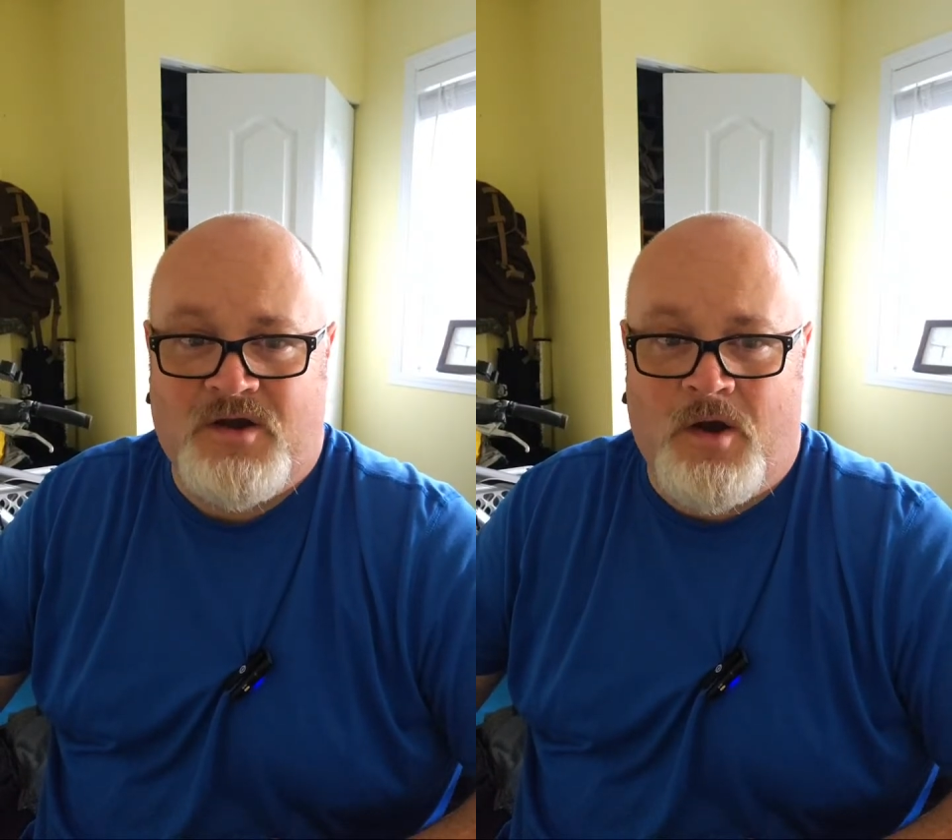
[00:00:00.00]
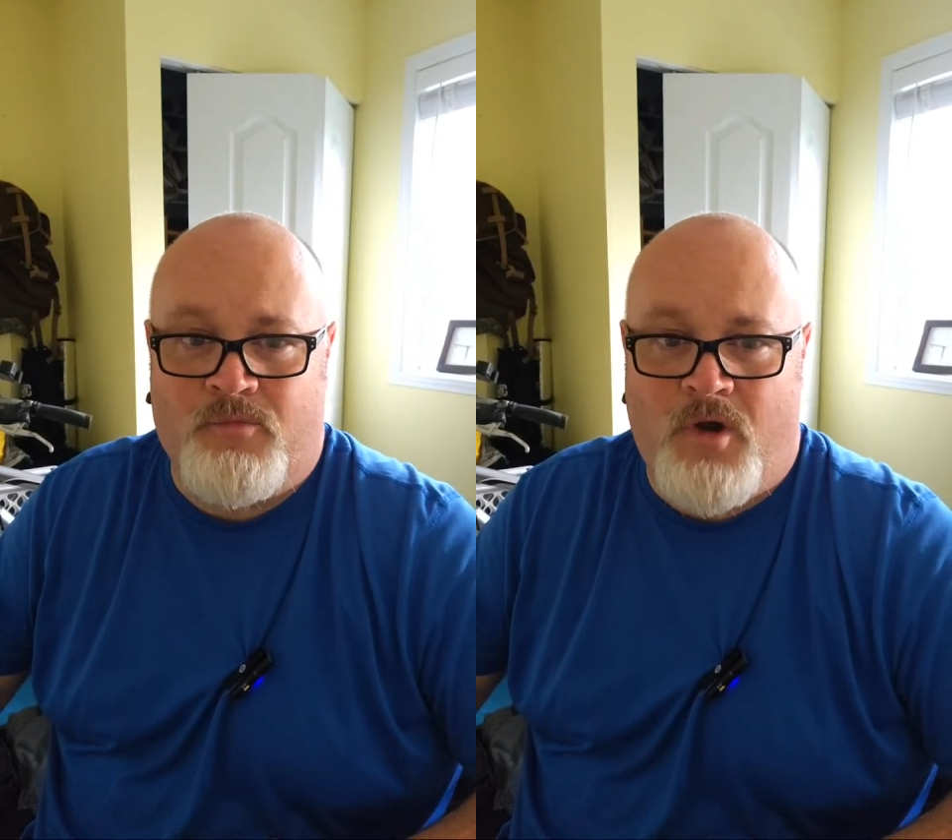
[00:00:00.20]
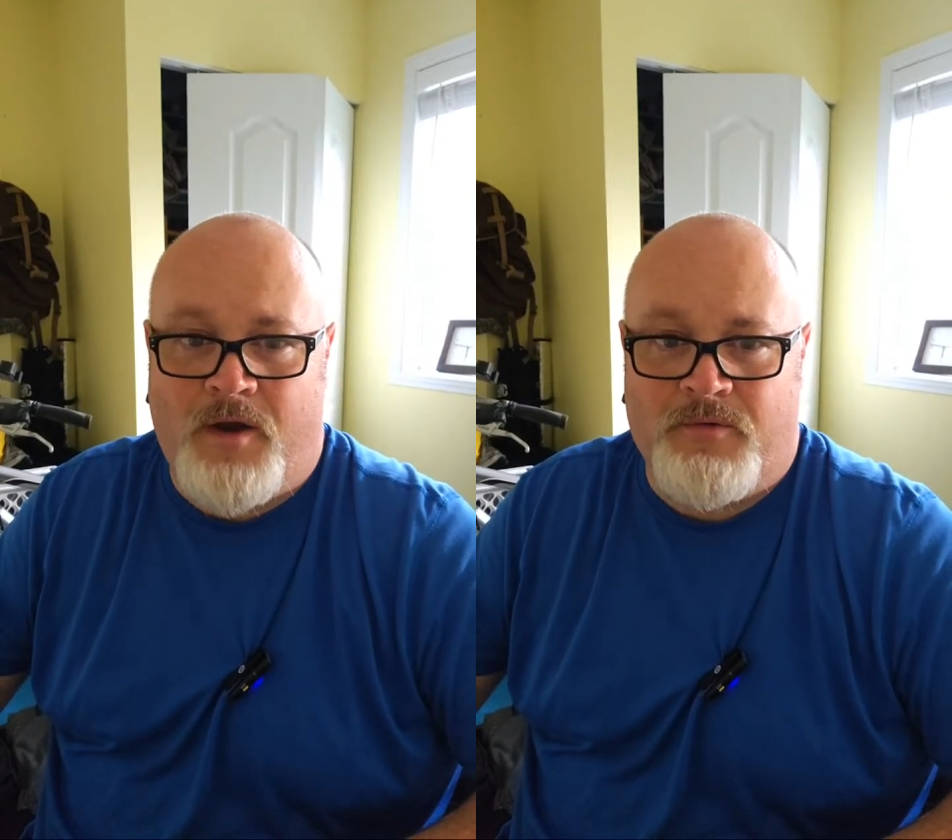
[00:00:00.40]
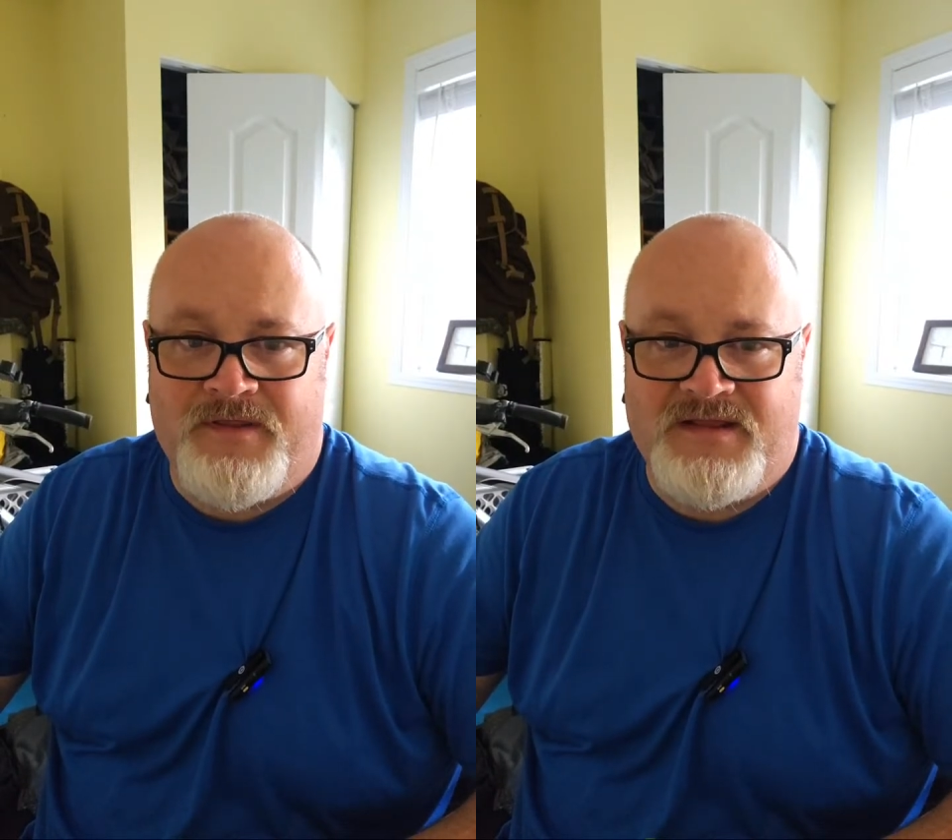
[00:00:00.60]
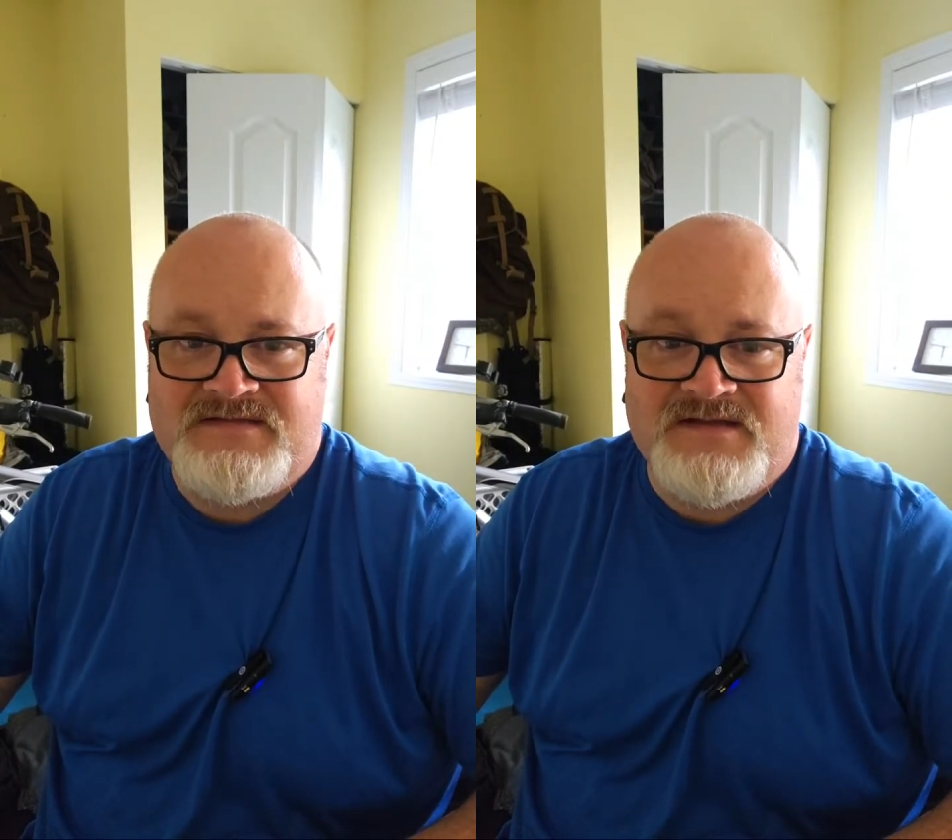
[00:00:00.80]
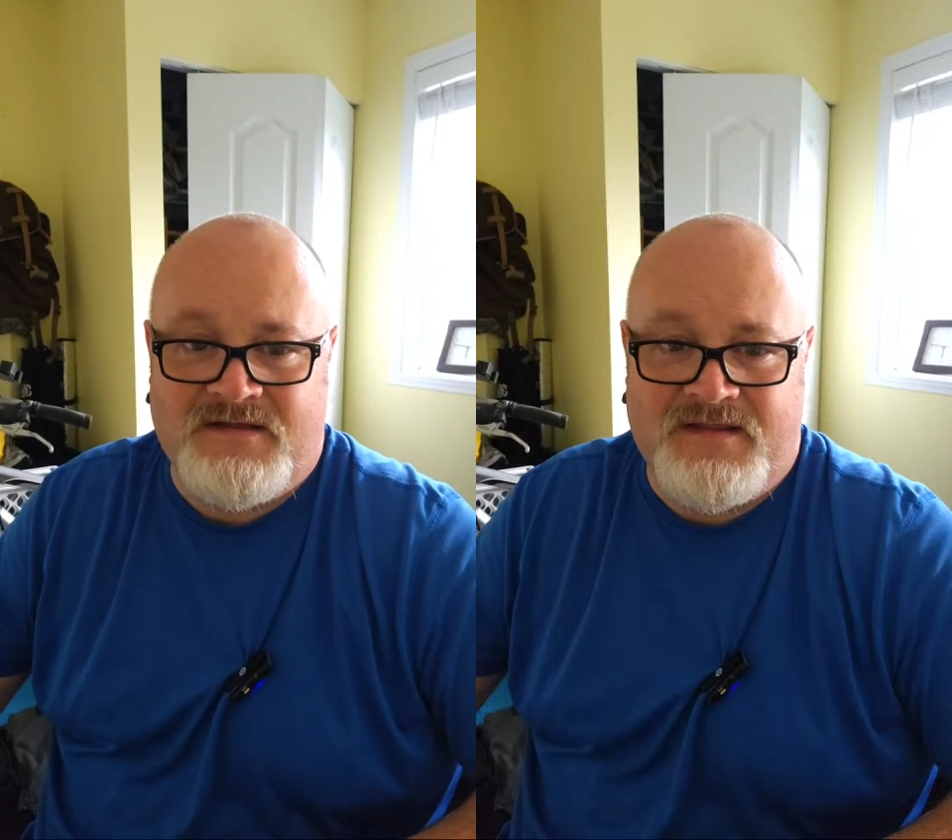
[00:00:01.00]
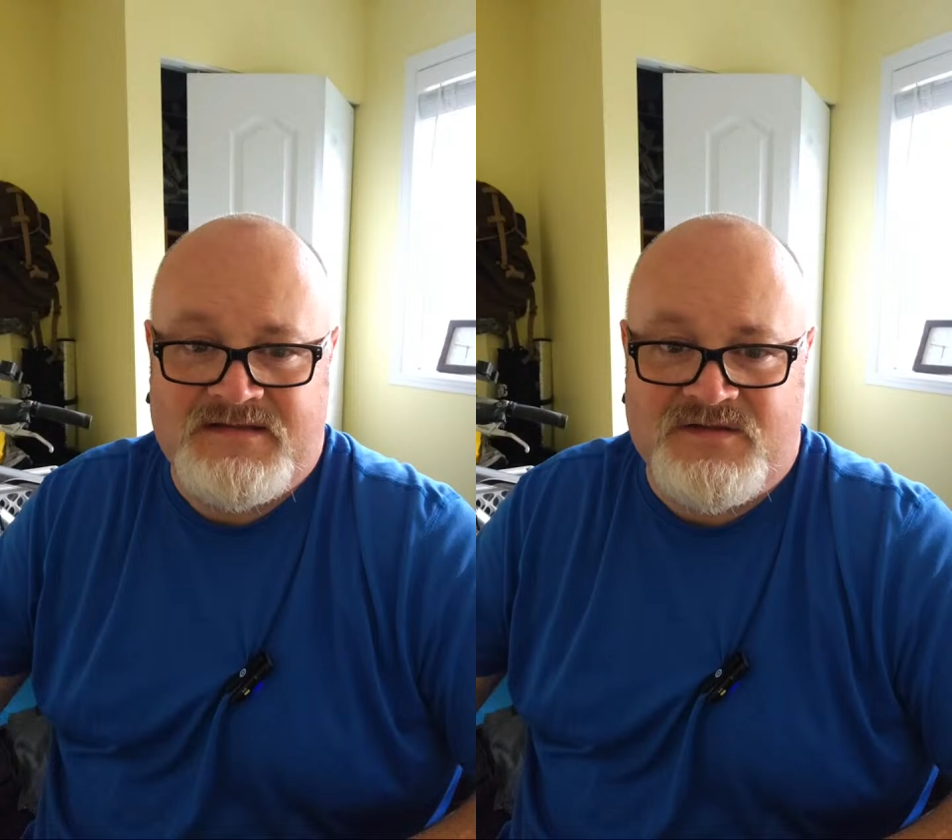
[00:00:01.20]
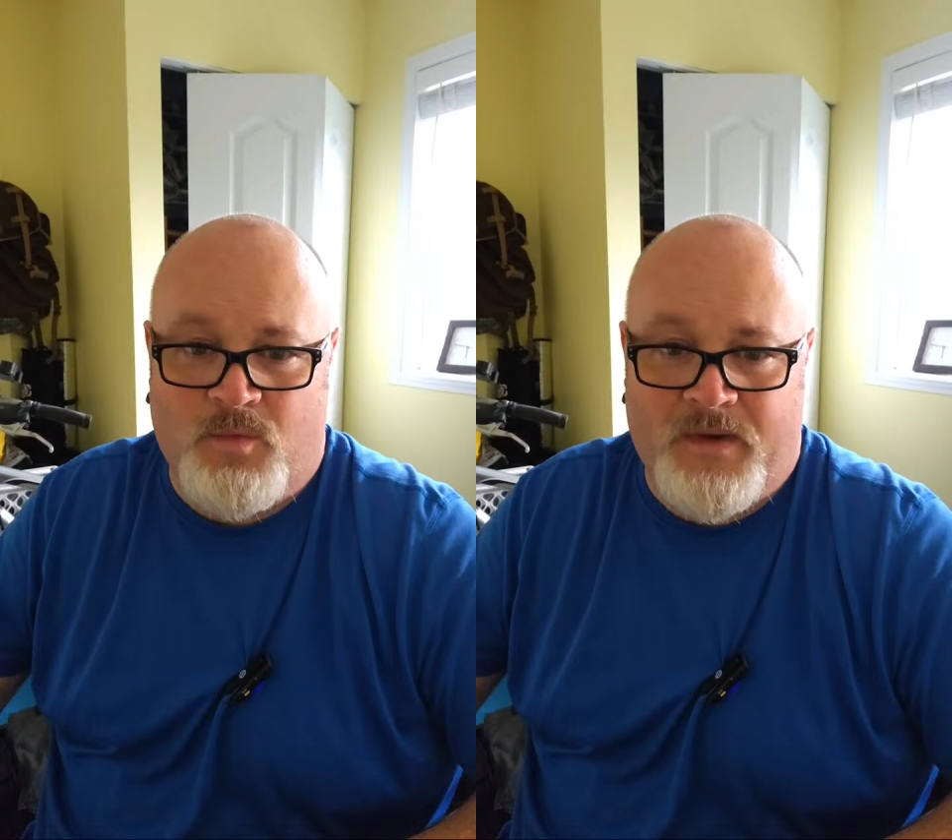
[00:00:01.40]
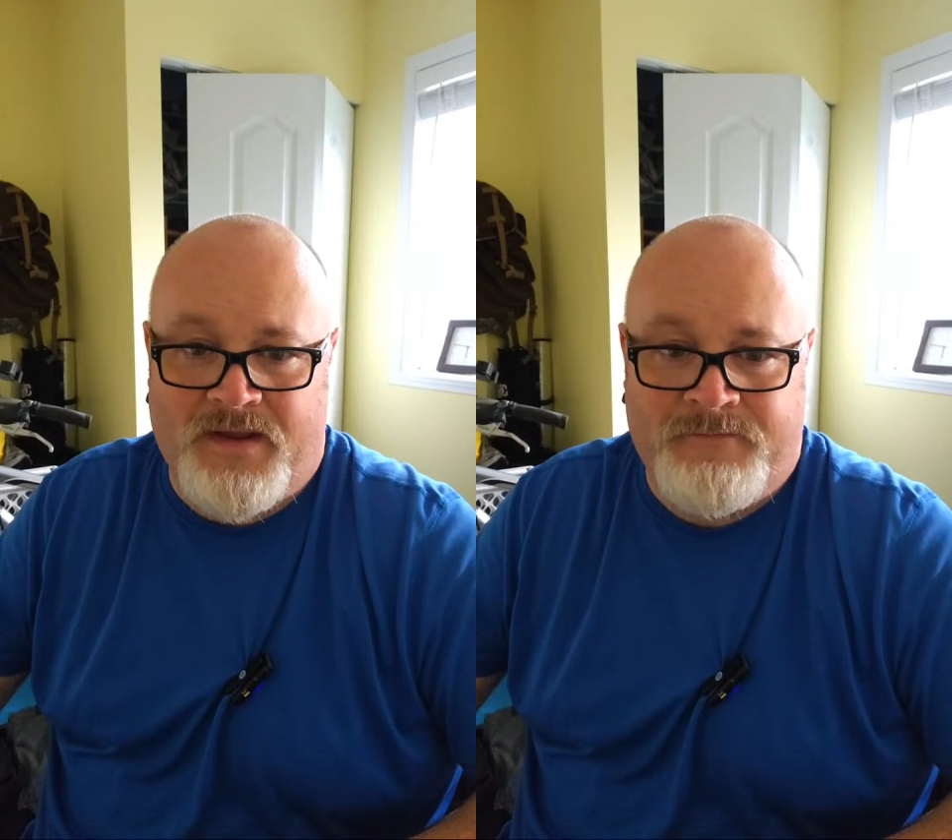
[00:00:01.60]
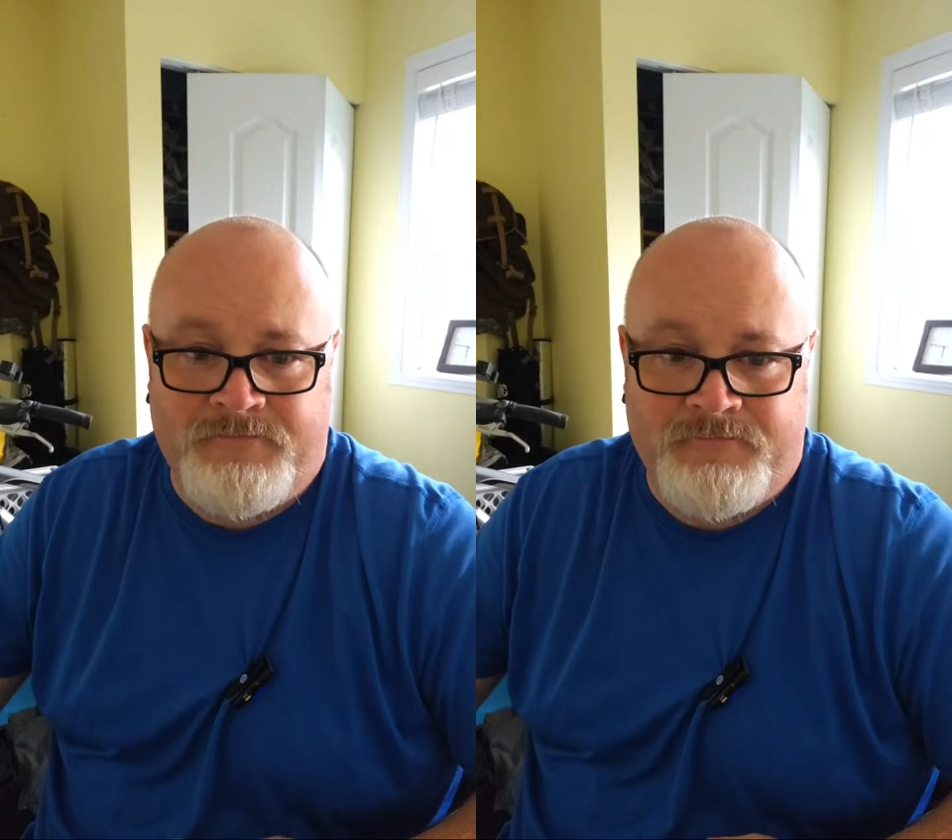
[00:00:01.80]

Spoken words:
camaraderie that's the win.